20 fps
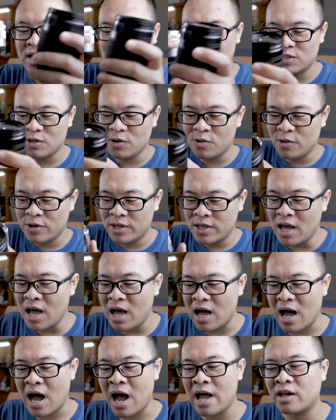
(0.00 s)
So
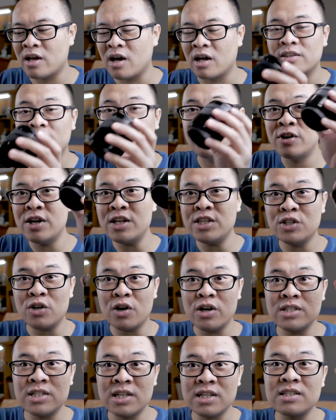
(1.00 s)
yeah, I got 3
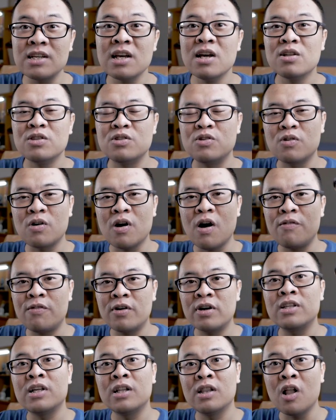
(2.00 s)
choices to
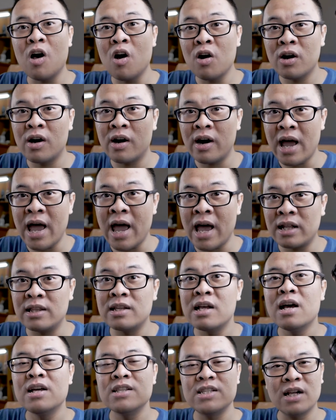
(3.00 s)
cover the longer
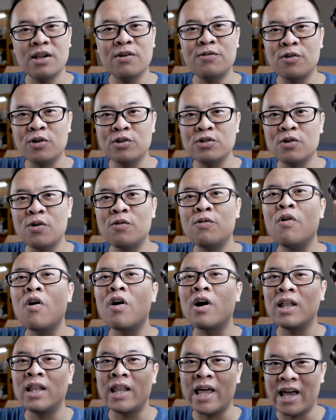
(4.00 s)
and telephoto
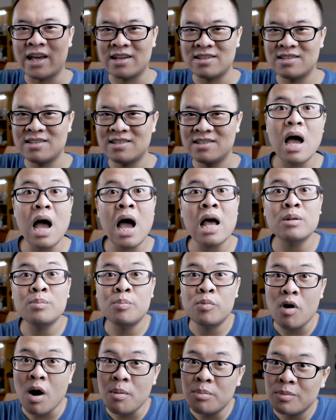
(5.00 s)
focal lengths.
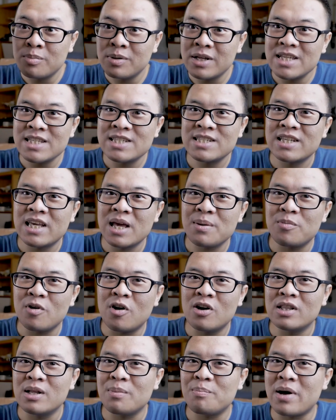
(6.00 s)
I'd probably skip
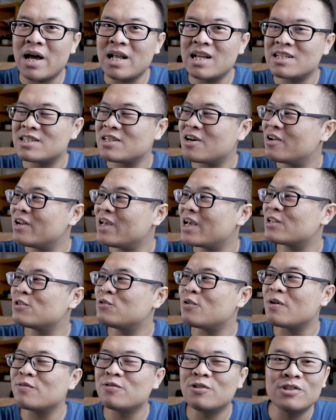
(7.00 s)
on the Panasonic
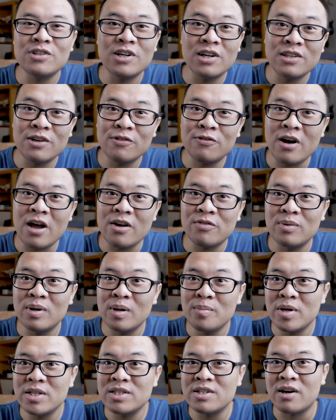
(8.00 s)

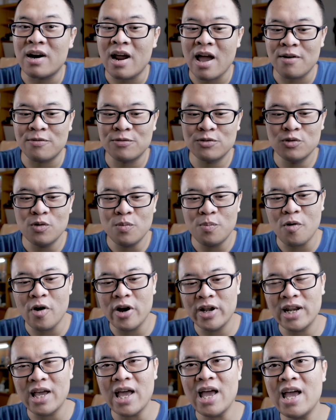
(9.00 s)
12-35mm
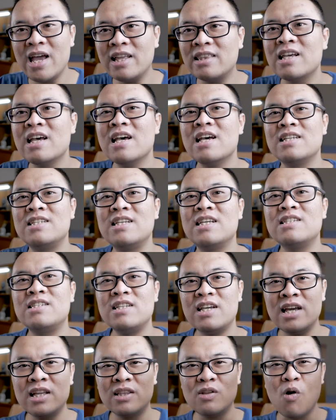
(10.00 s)
f2.8
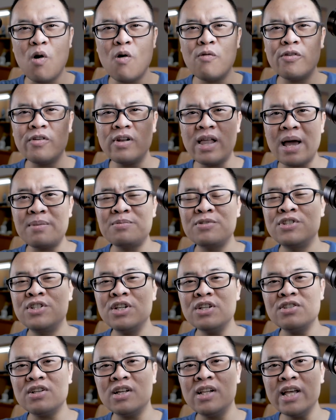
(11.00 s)
since it overlaps
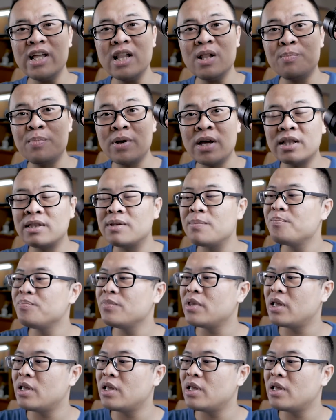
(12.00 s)
just a little bit.